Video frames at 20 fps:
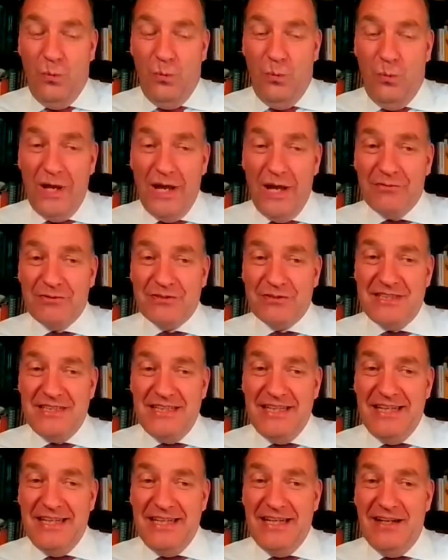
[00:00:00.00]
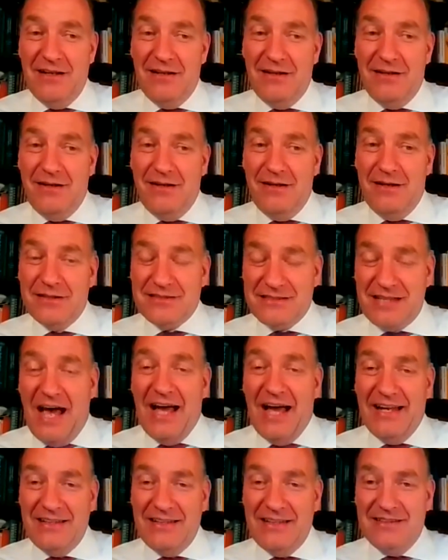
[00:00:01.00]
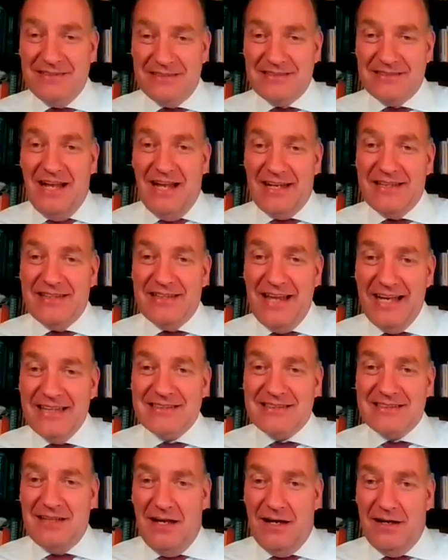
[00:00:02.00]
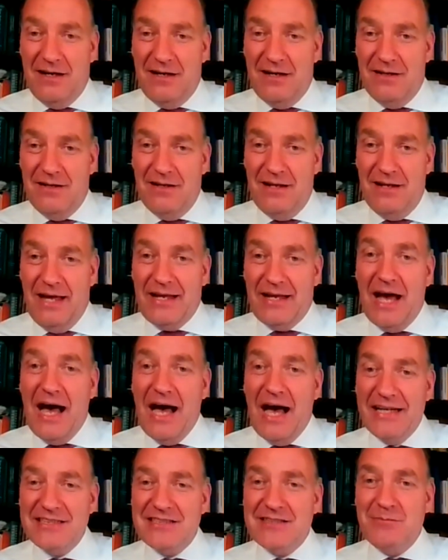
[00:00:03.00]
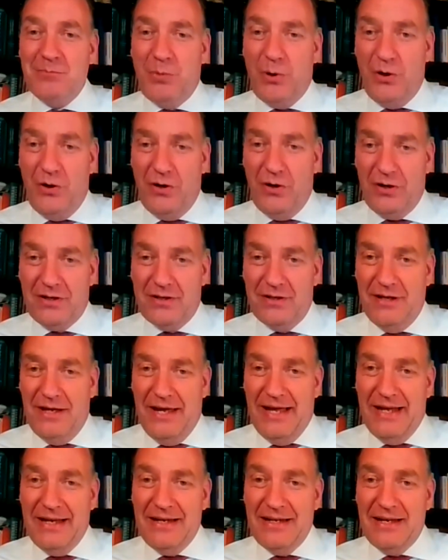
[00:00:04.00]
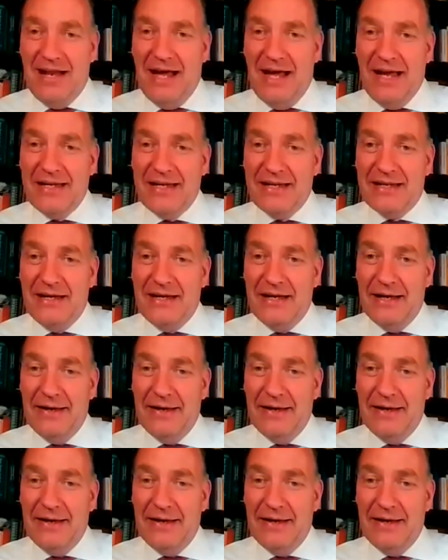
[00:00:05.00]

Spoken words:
we have seen scientists like Tesla, like Heisenberg, and like